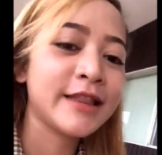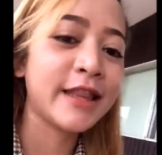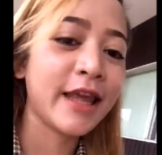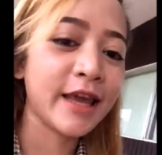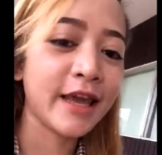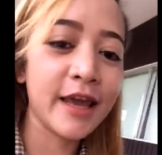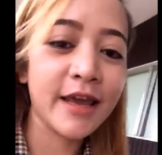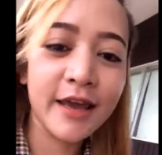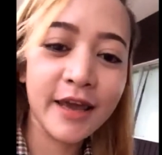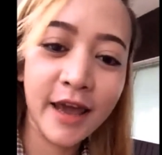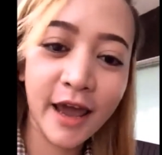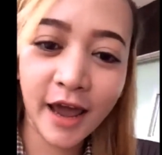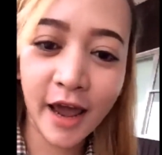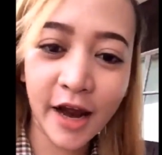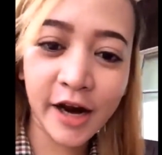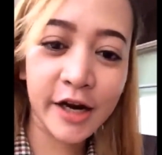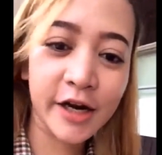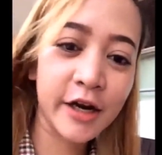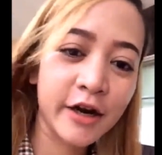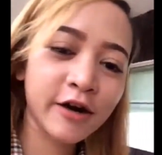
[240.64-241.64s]
taking
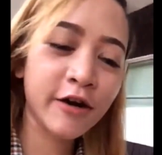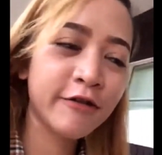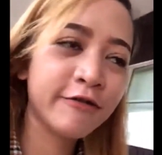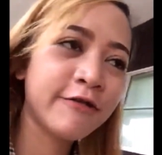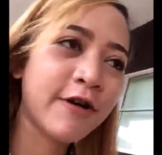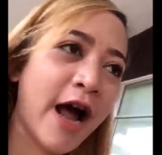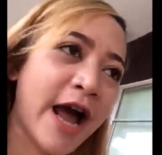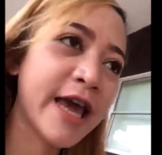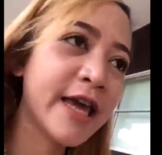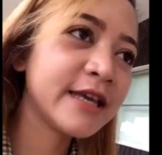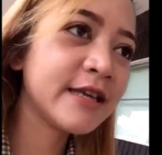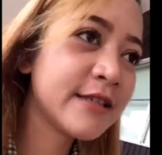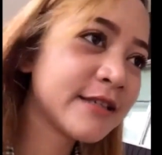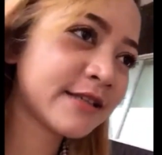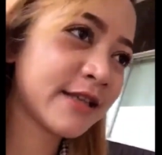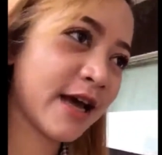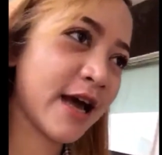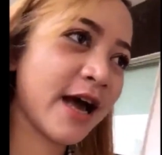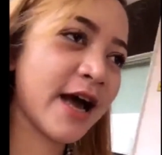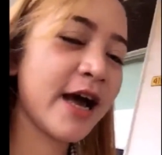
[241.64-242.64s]
care of
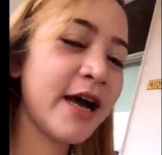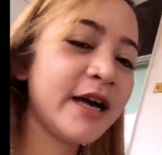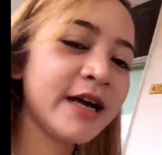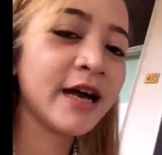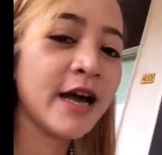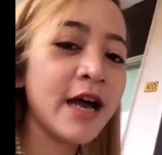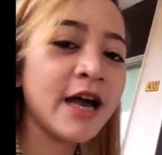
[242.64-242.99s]
Aizzah.